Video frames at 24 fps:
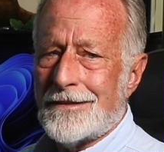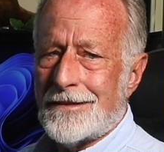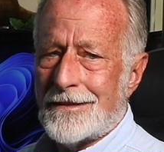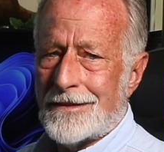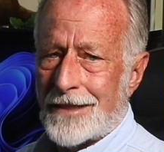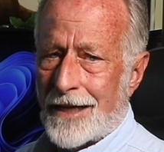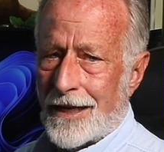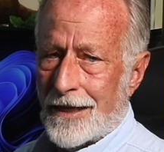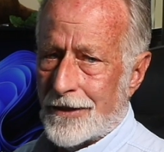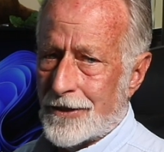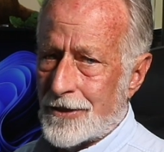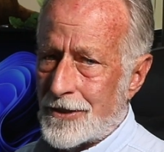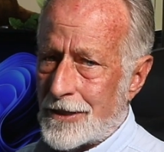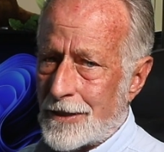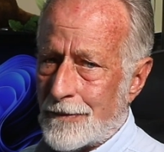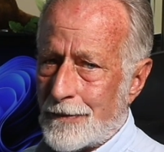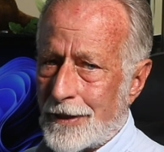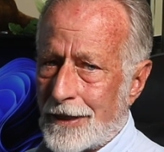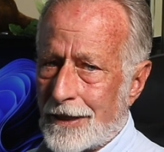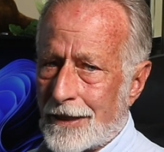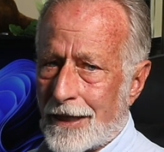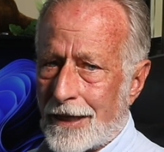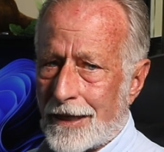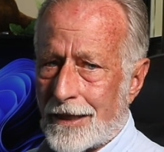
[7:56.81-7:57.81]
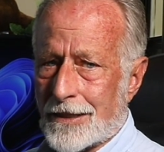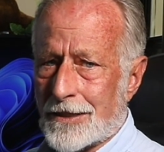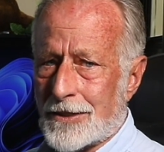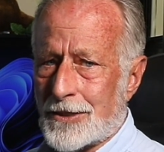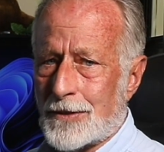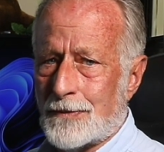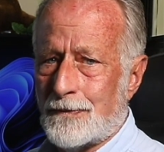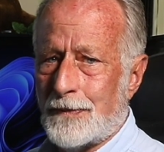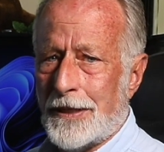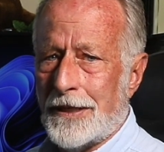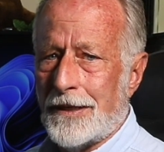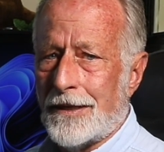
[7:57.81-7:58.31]
Sounds to me like a
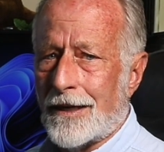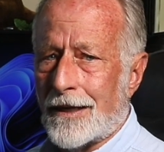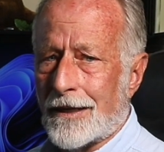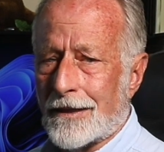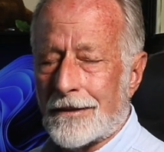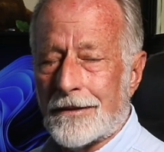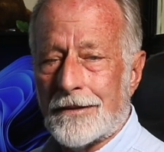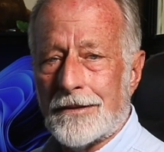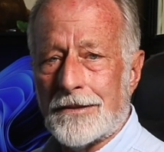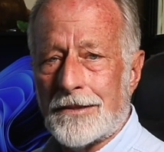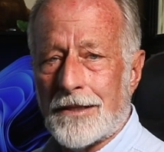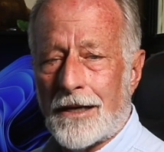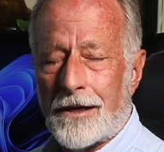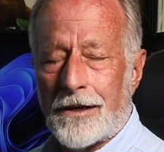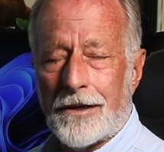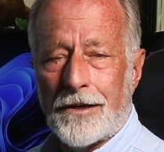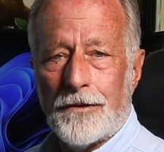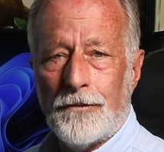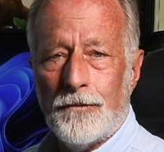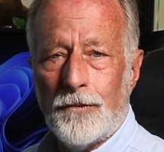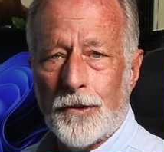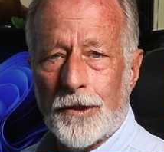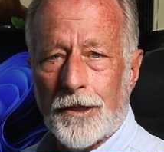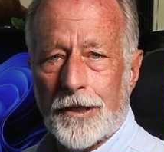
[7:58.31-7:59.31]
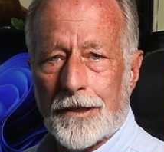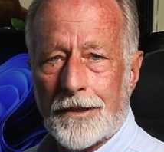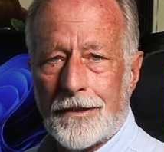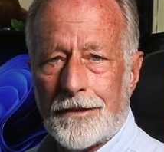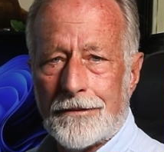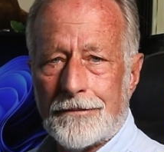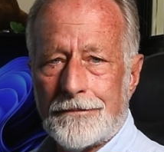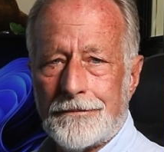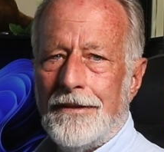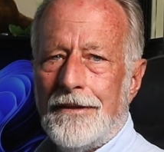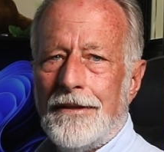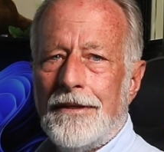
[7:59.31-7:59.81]
spin doctor's hard at work.
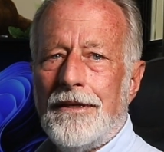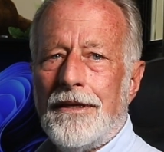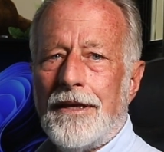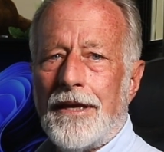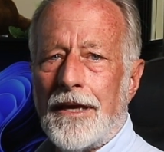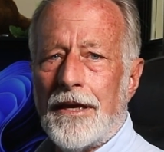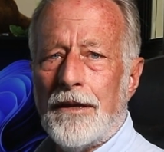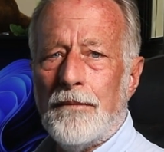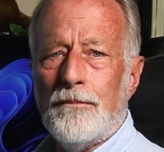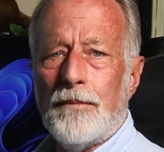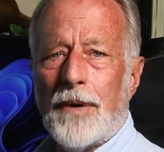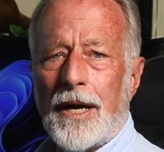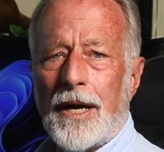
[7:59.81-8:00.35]
In